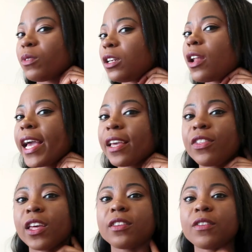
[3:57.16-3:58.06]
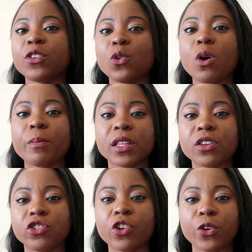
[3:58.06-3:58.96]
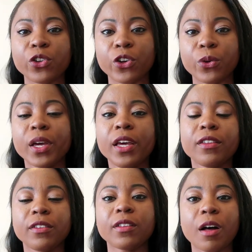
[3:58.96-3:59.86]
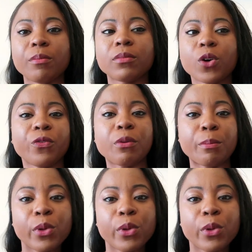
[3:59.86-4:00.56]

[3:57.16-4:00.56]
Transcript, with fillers: like this, if you want me to show you some of the